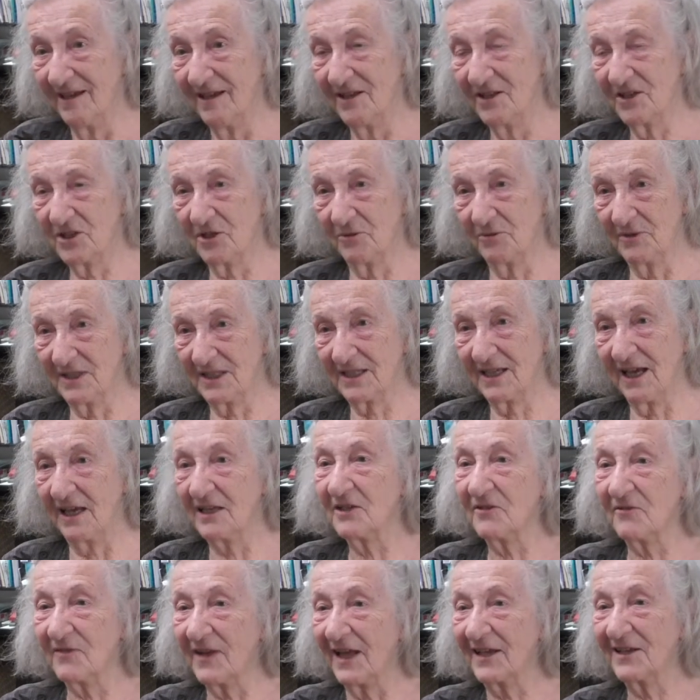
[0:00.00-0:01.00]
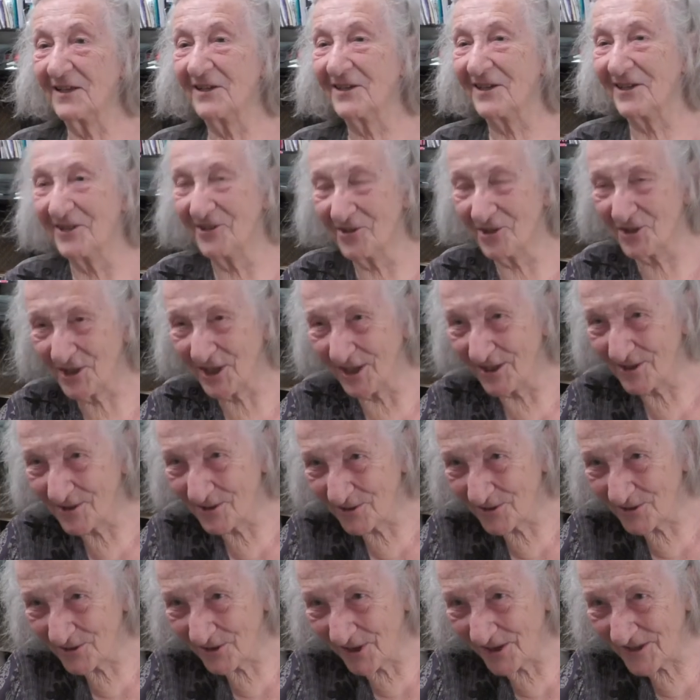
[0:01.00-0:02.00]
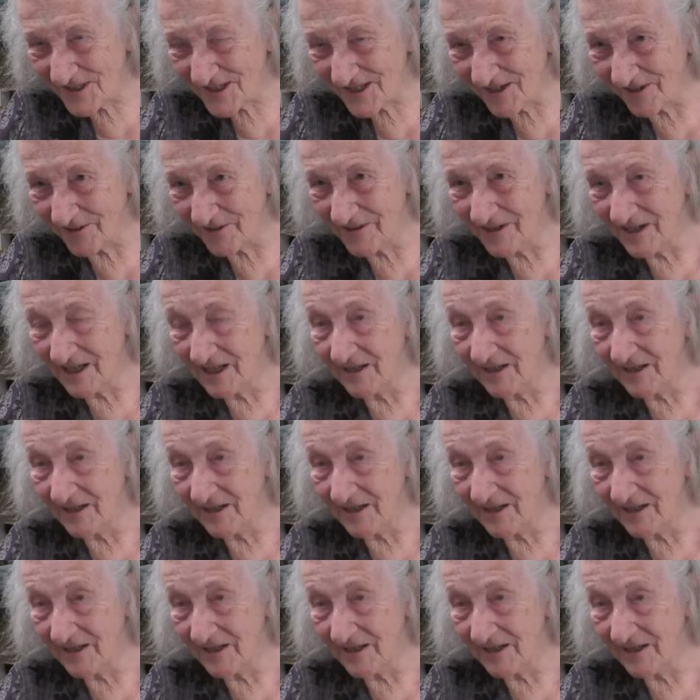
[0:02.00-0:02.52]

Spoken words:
So it's kind of like a concerto grosso.